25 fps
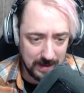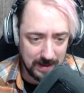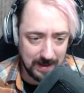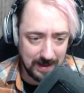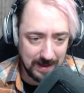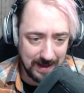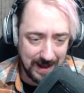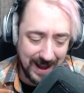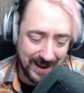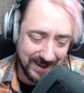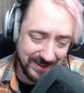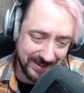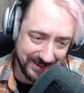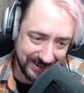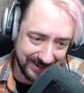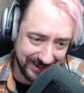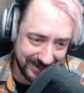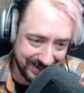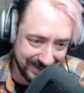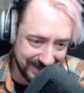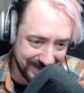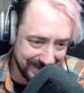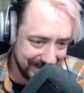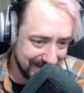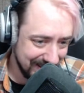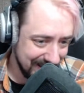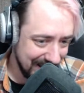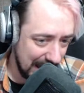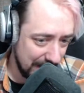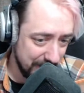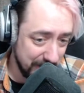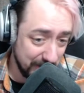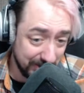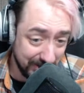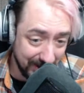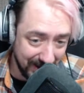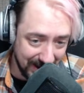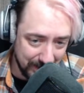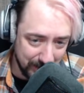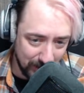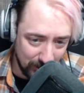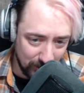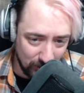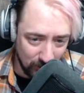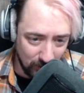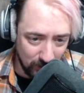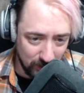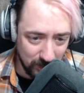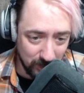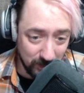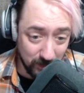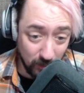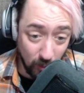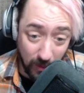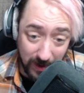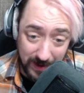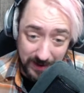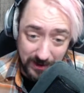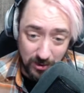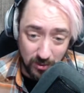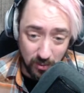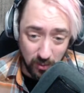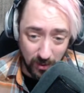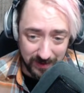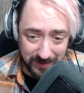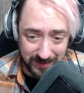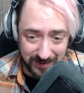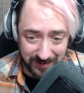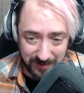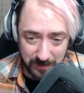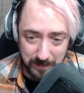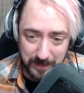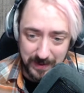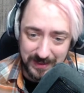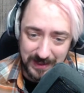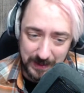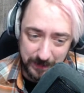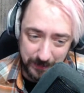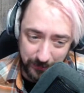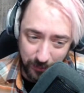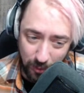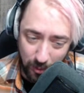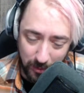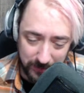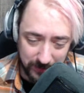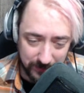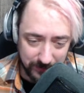Hi, Sugar. Have you thought about what you want to submit to perform at the